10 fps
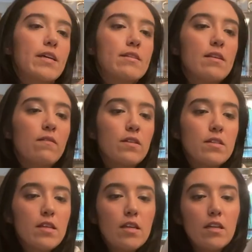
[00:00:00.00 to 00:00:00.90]

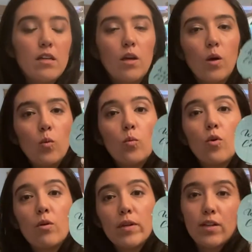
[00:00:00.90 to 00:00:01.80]
17,
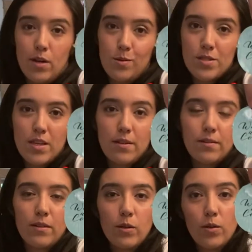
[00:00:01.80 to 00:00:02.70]
warm and cozy.
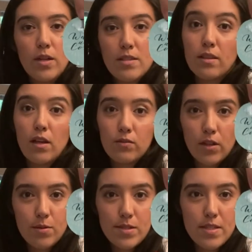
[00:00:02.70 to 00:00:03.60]
Who doesn't love
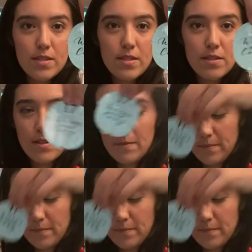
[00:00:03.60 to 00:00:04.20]
cozy season?